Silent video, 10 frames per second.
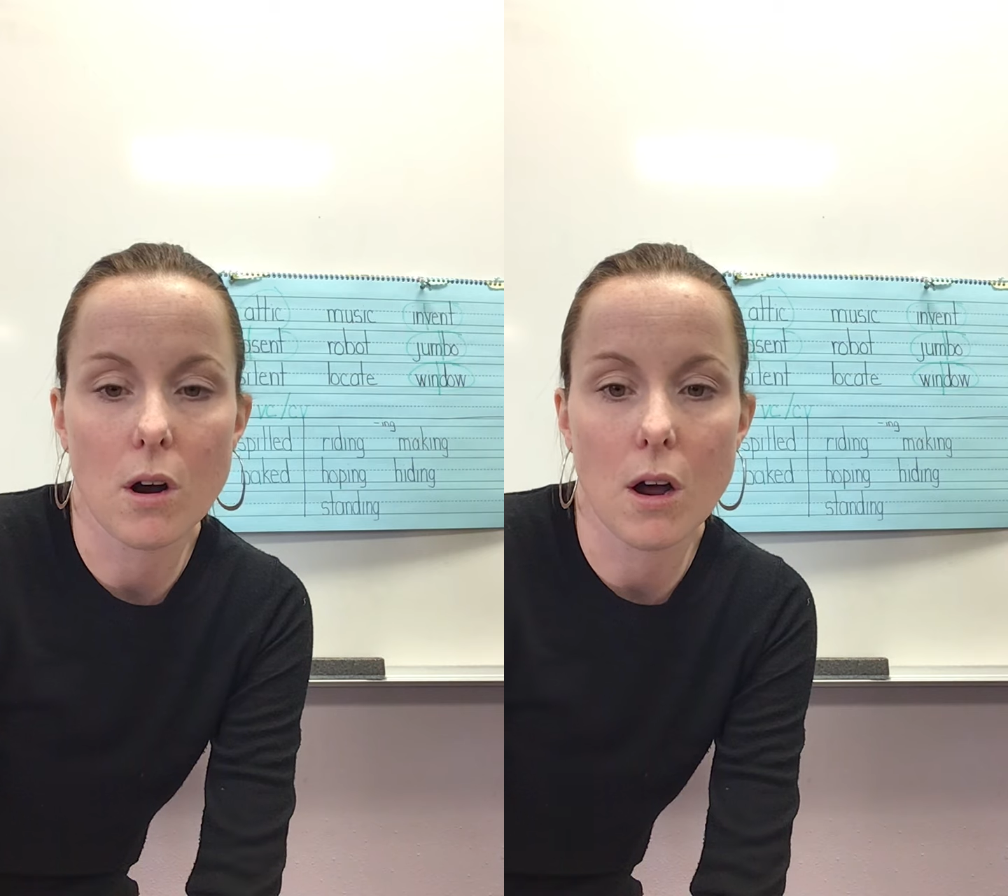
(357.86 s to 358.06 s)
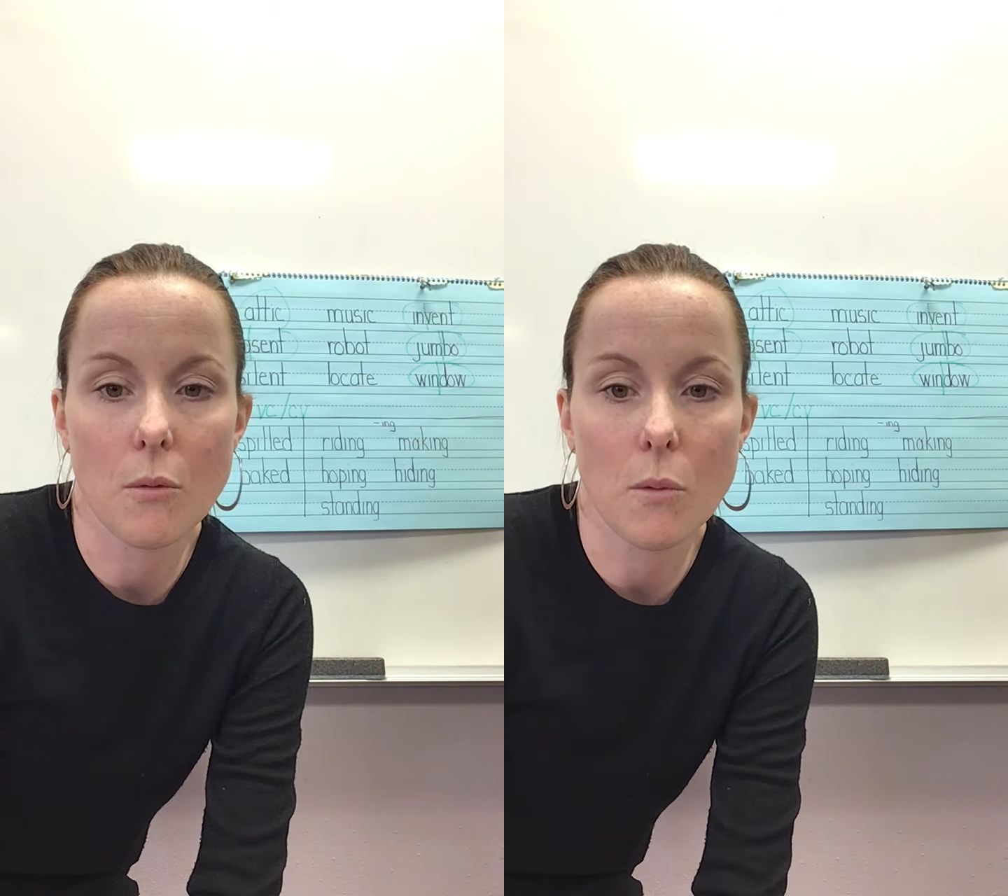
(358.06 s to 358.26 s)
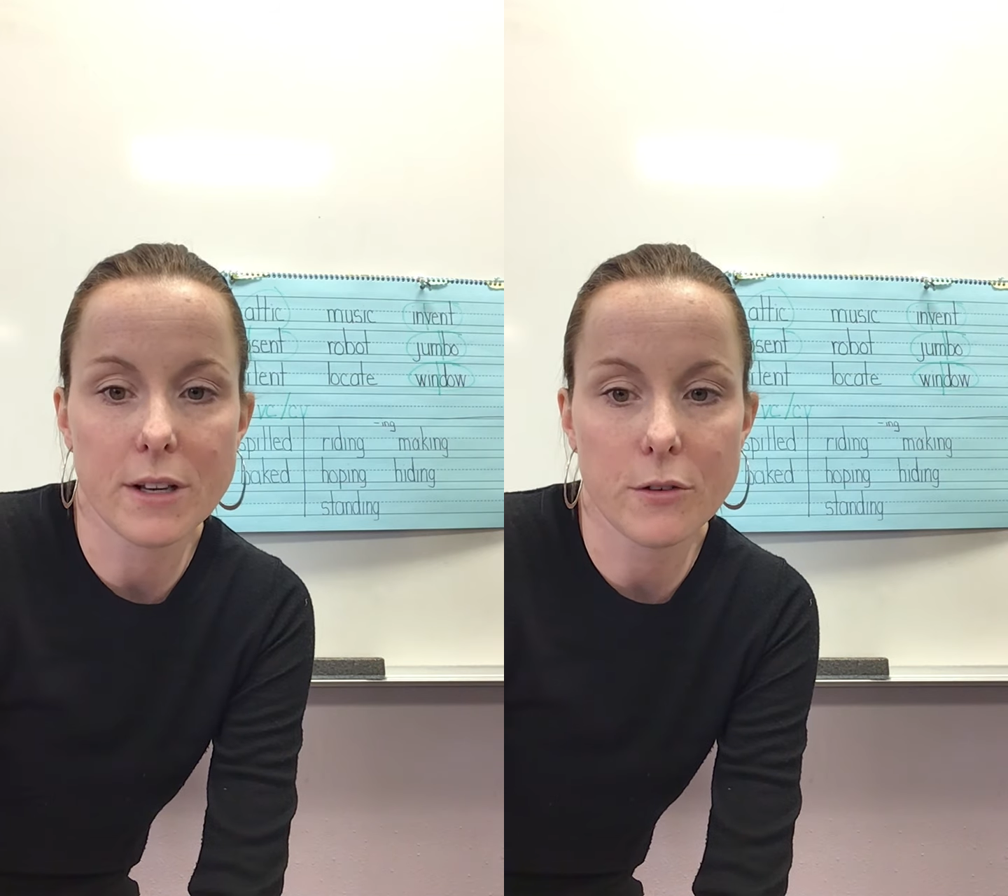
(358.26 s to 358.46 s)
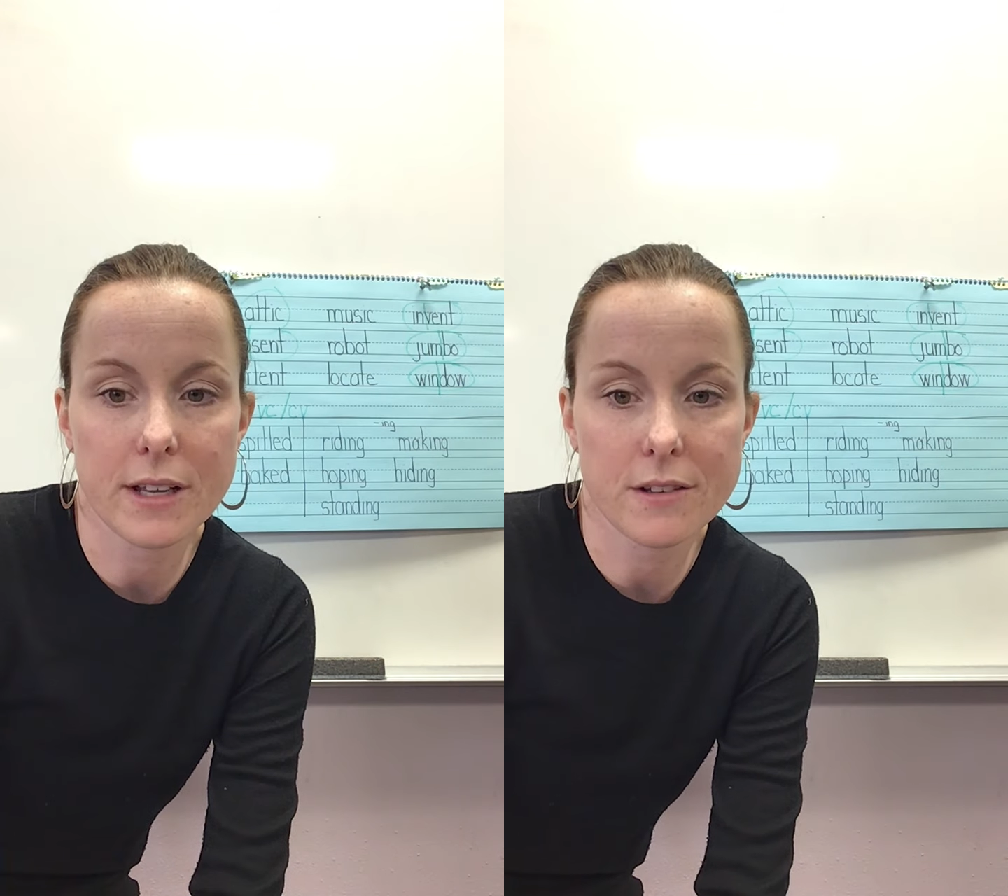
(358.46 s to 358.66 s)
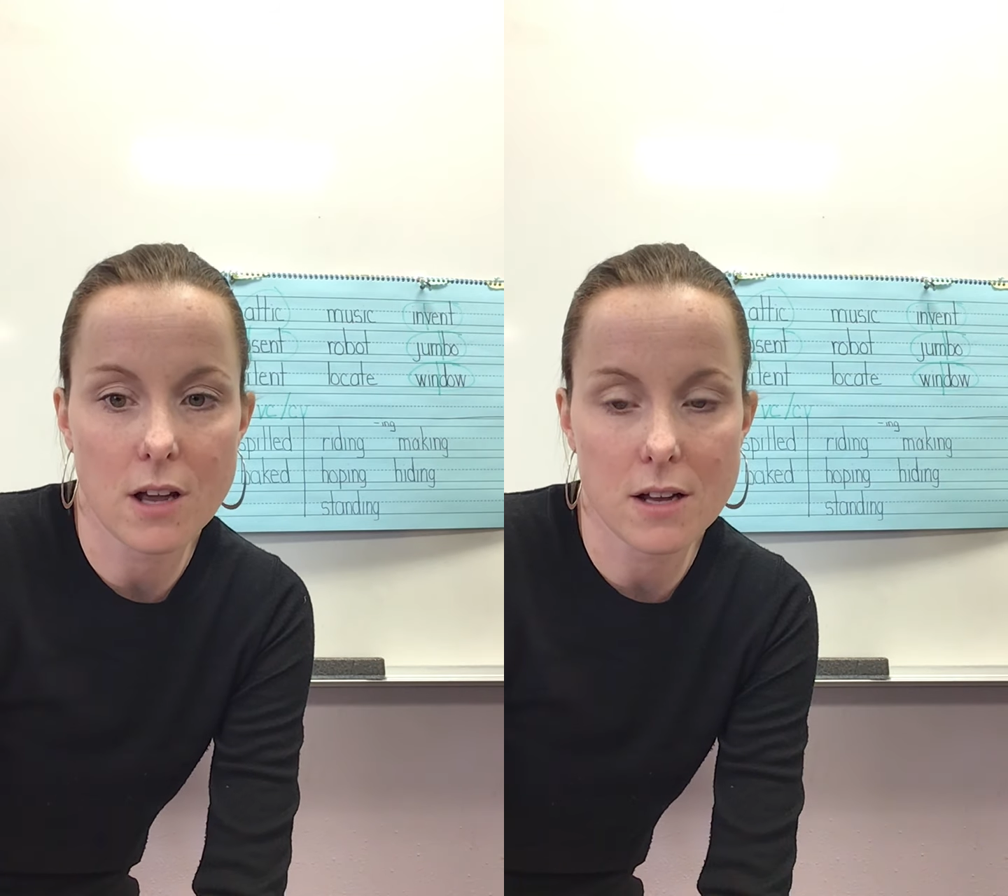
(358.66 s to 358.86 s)
when
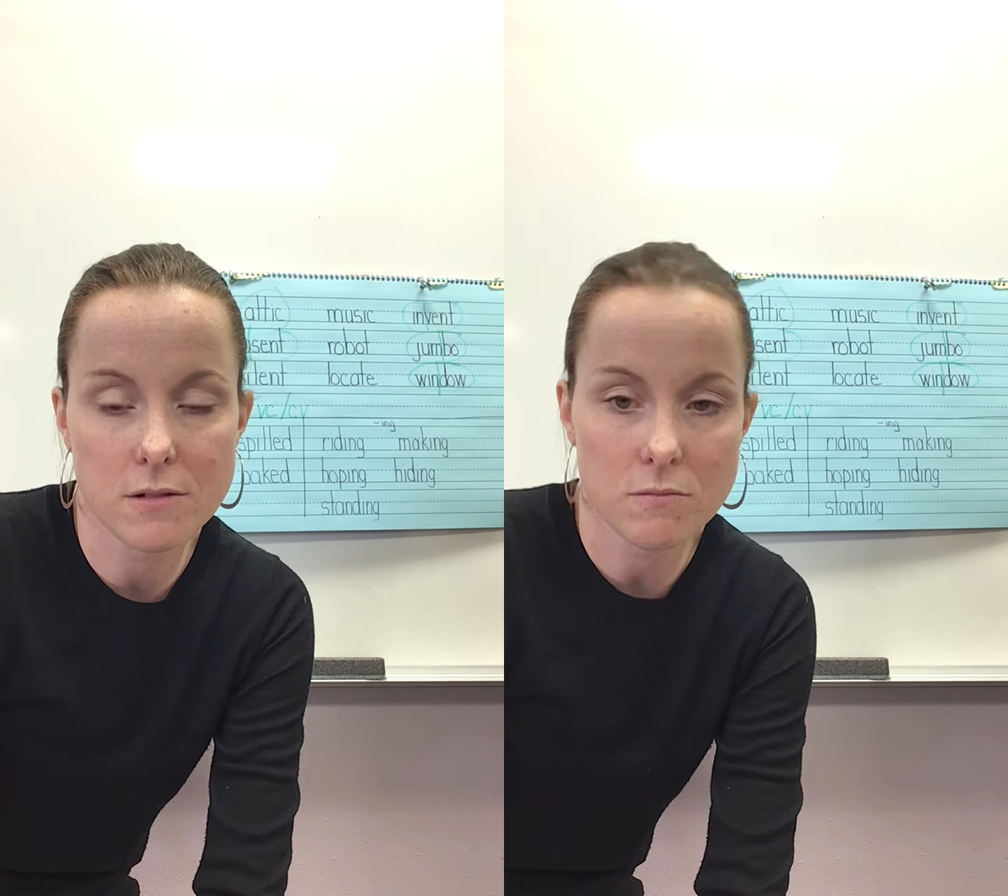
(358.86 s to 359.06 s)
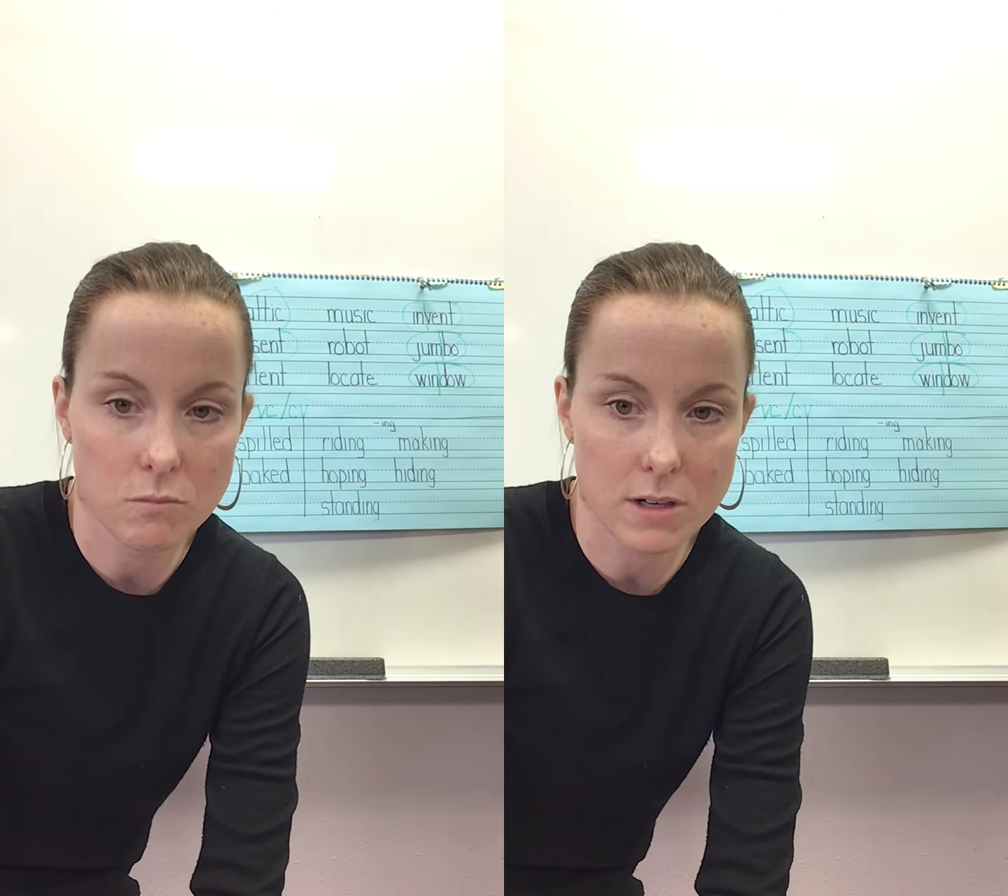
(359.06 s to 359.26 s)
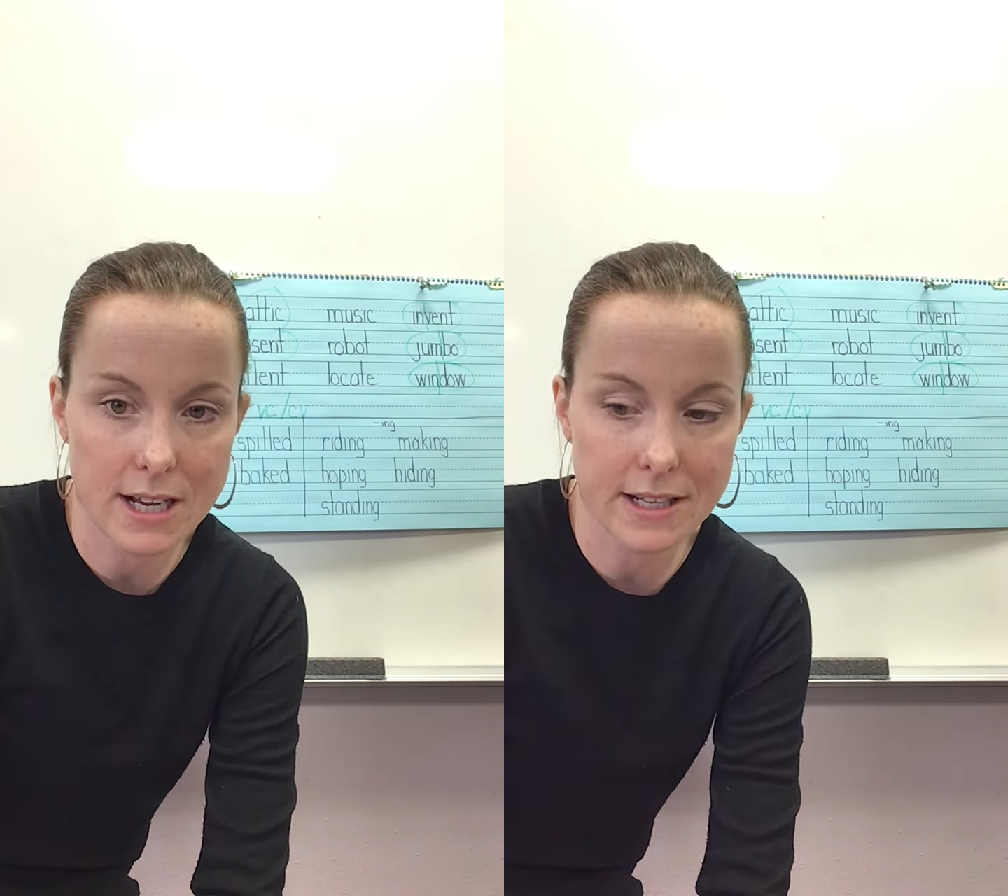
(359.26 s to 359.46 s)
I